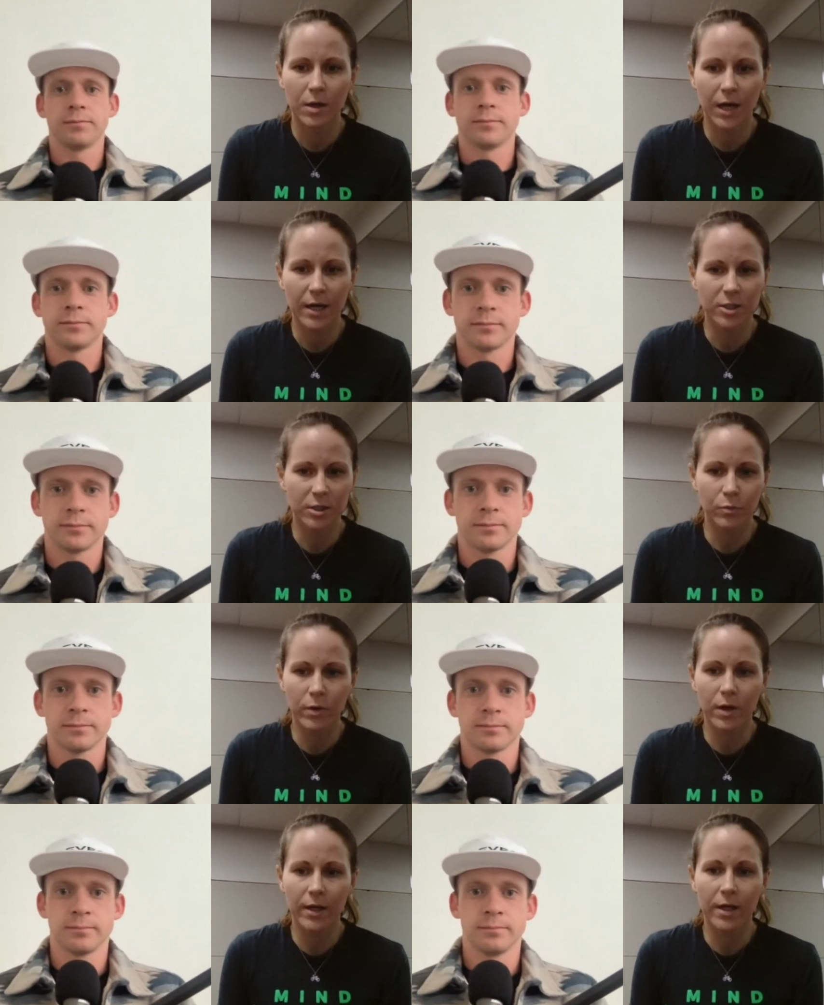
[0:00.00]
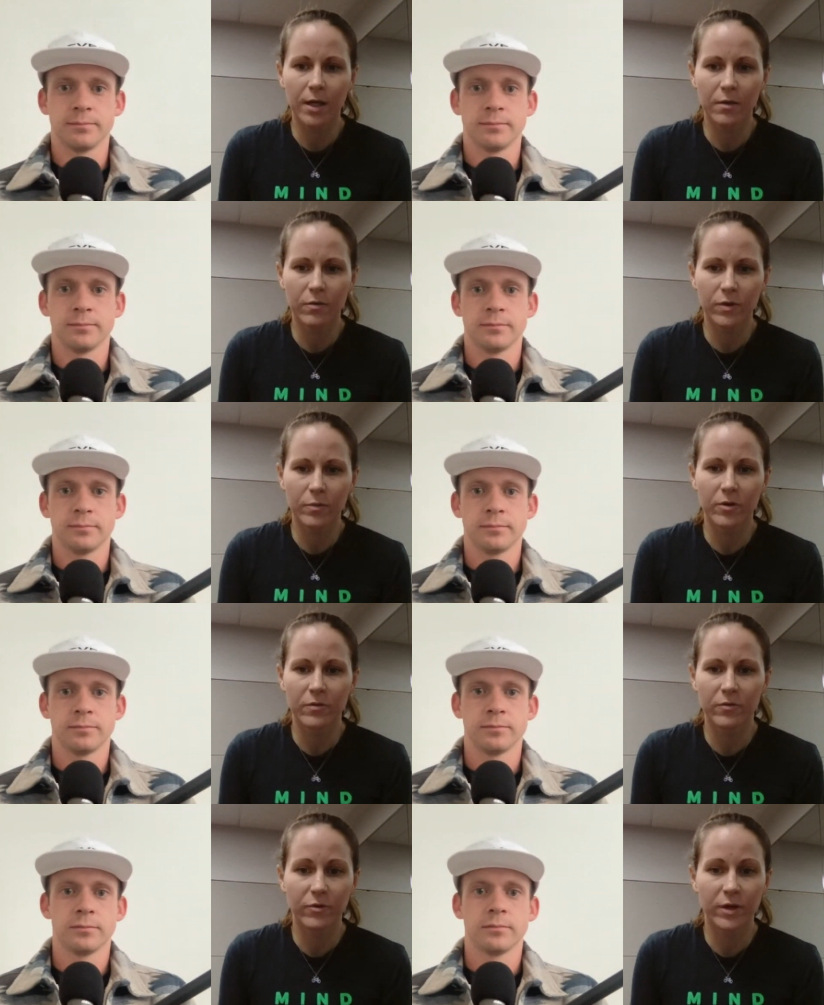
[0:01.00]
Speaker 1: actually bought it from a
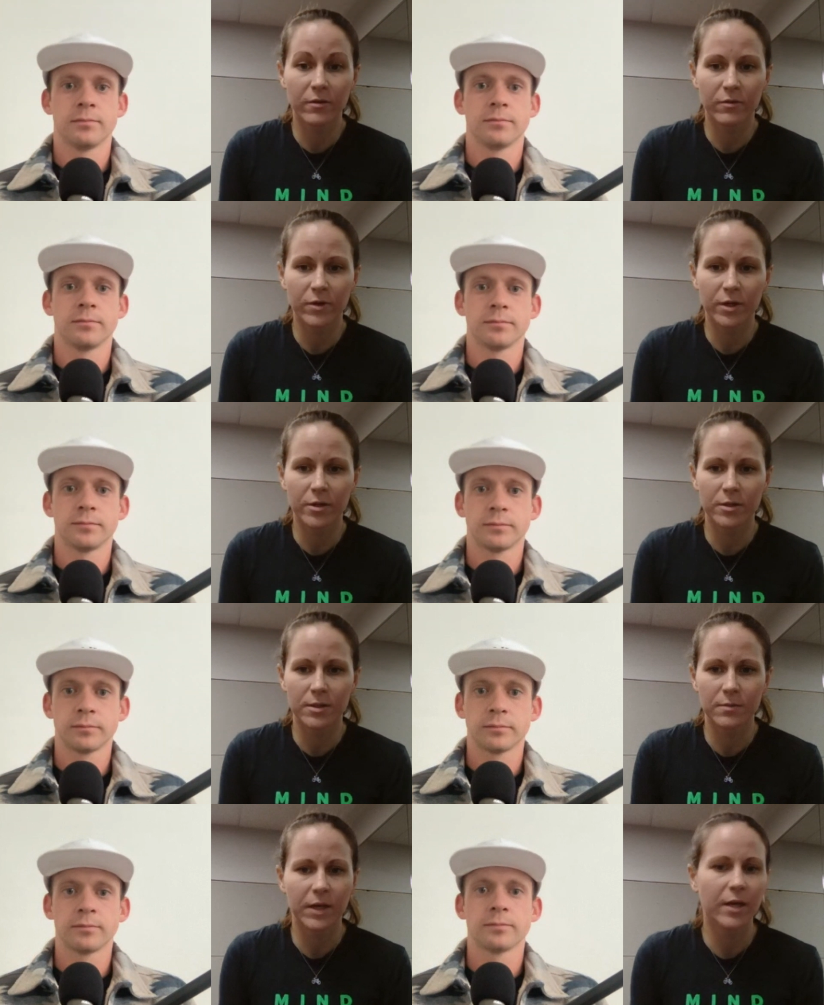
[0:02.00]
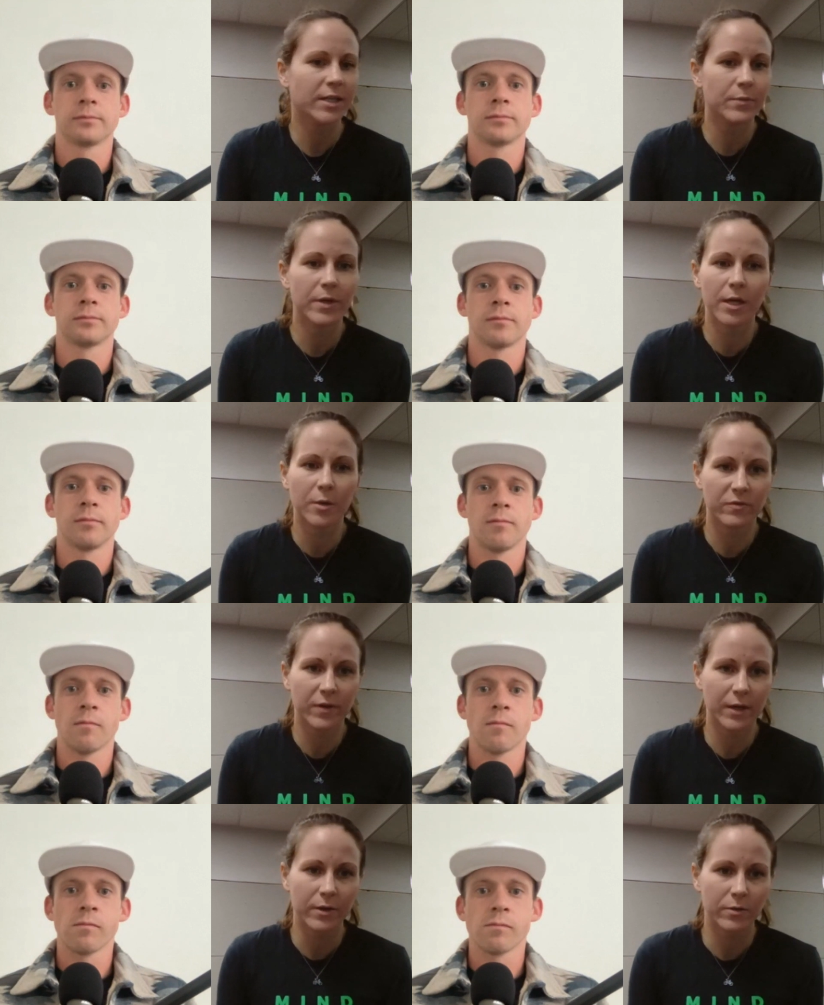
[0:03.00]
friend of ours. My husband helped
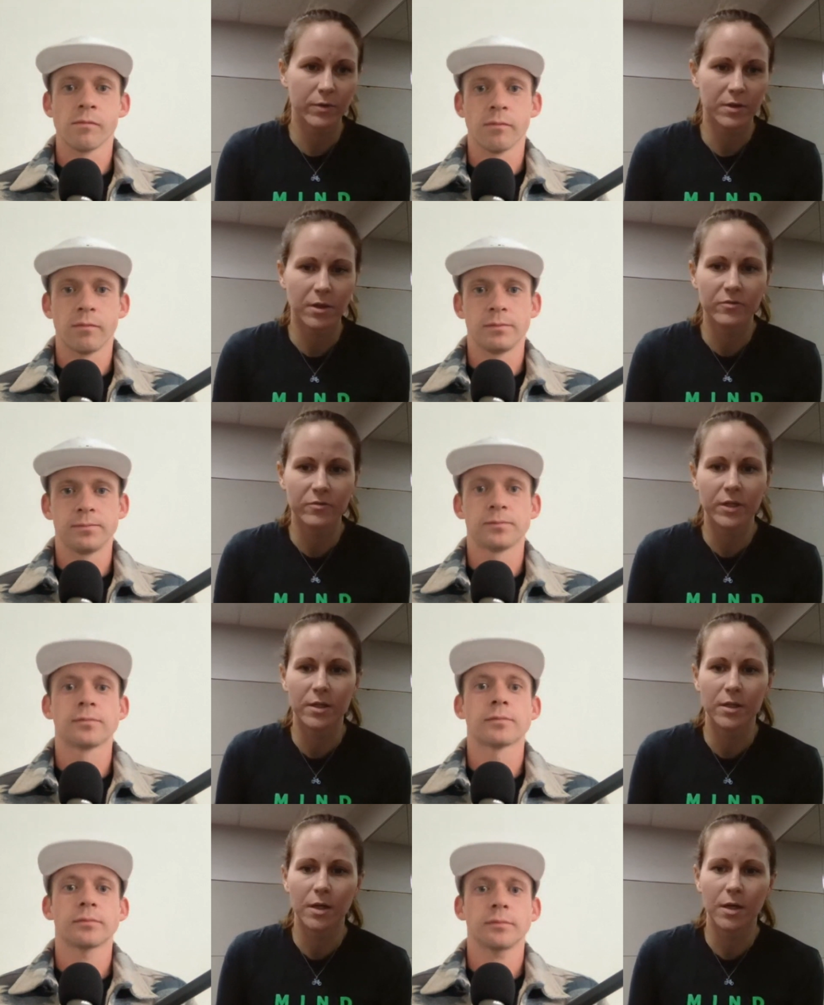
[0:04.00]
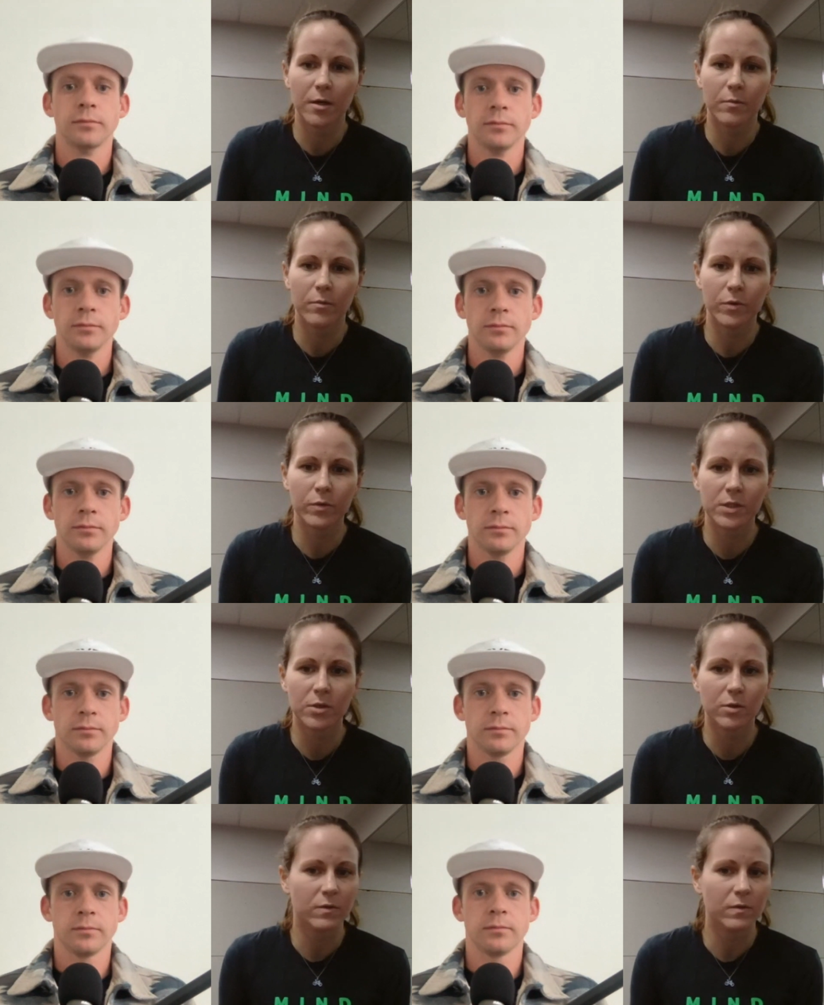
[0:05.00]
found it with our friend, um, but we
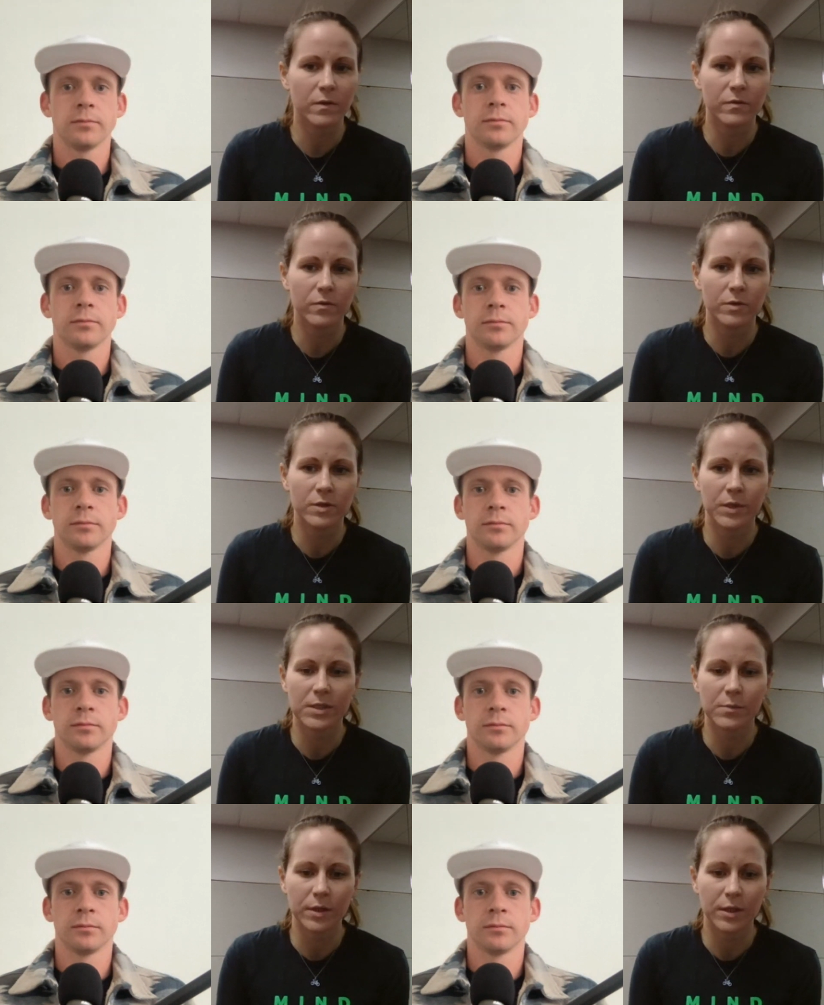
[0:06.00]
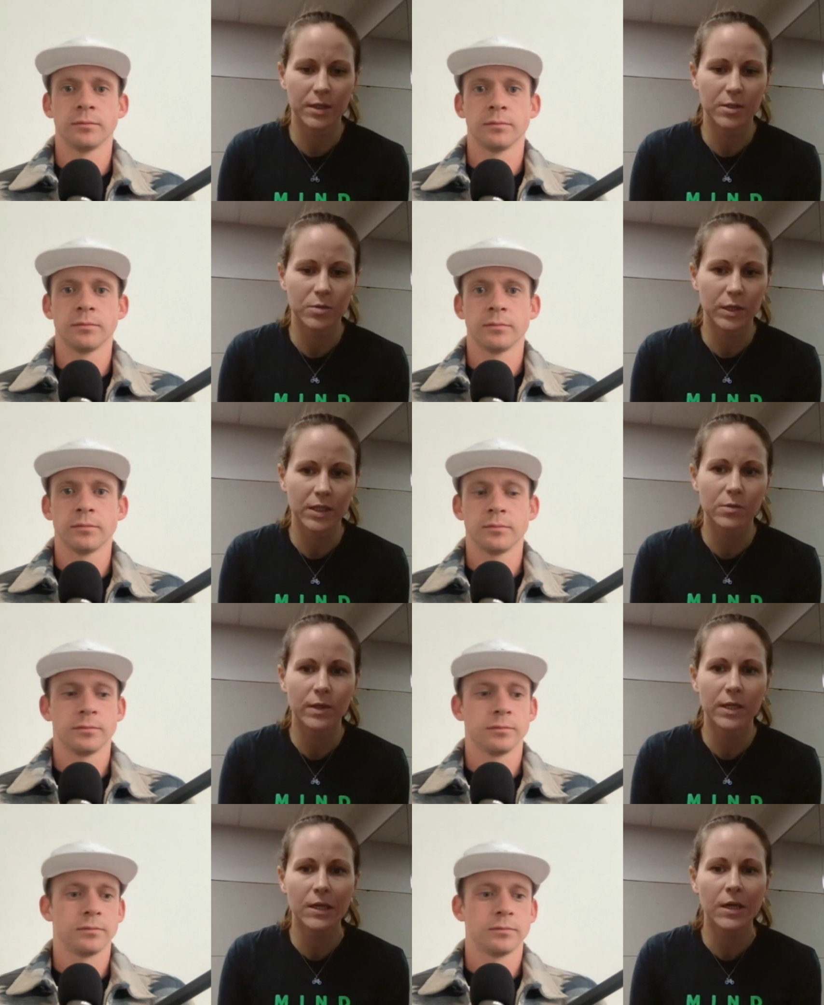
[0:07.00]
took over full responsibility in
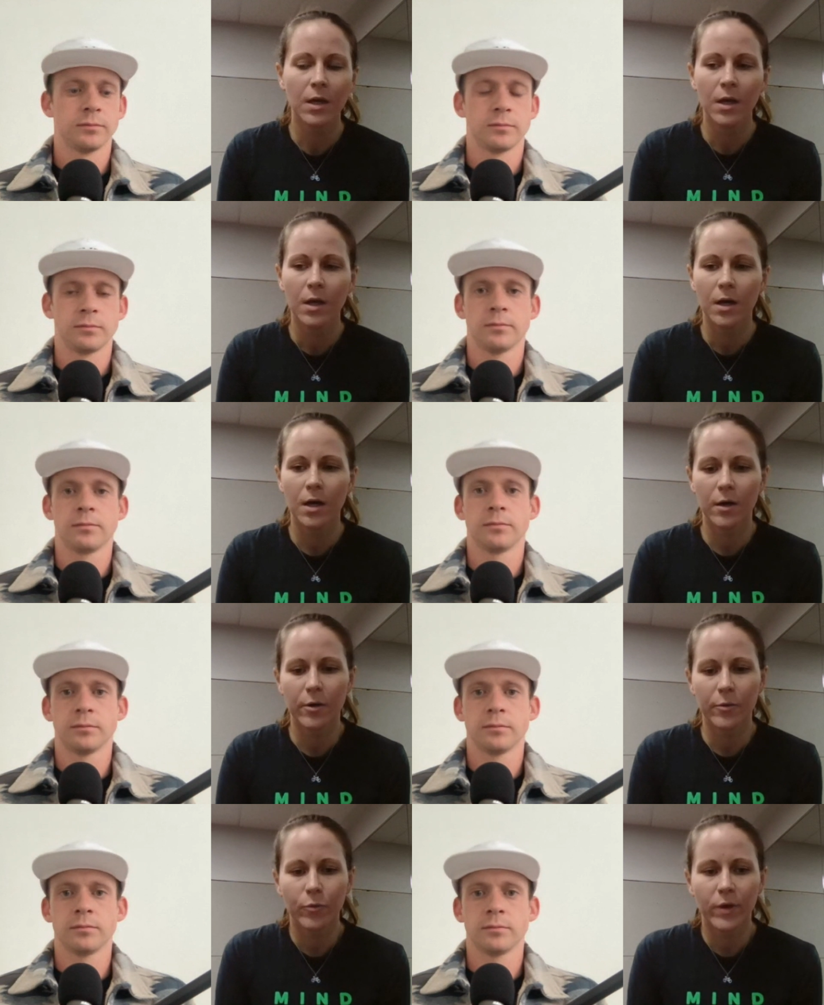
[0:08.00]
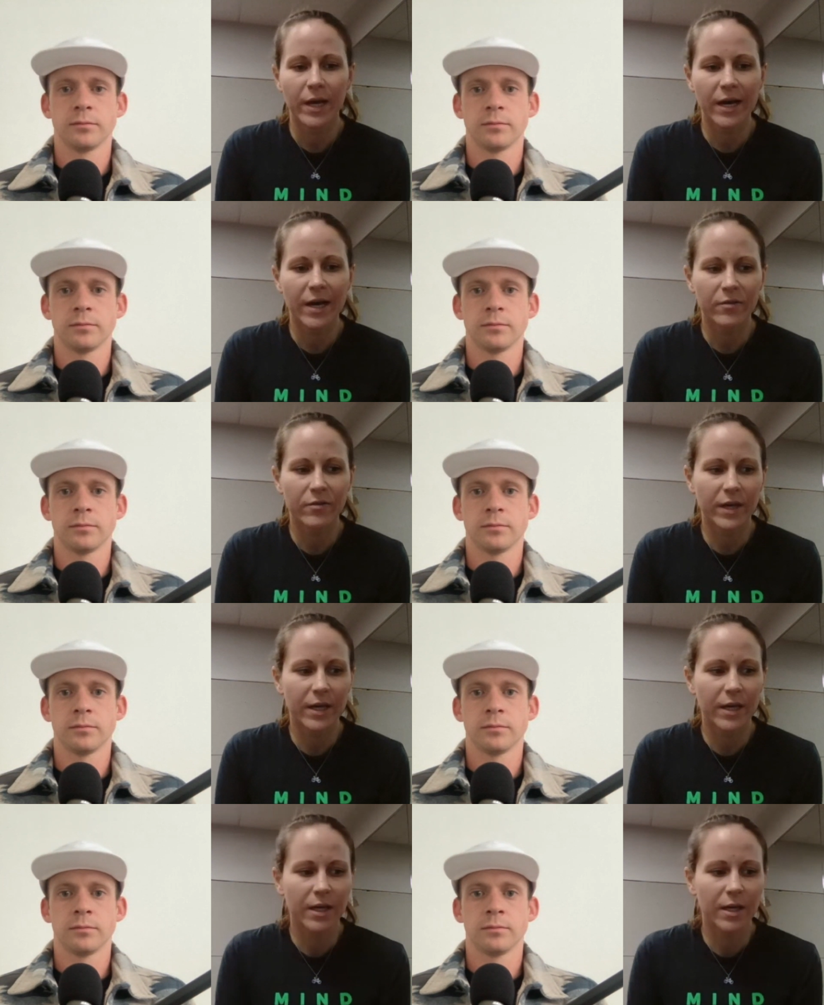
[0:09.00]
2020. Um, we have
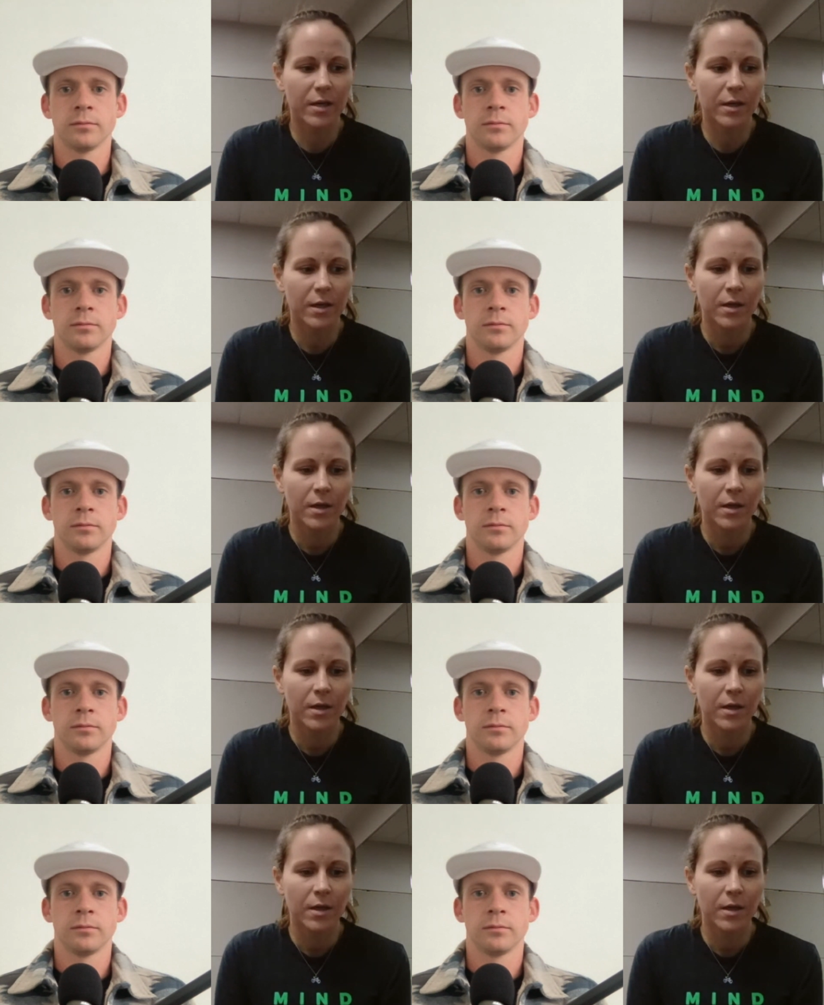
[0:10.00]
a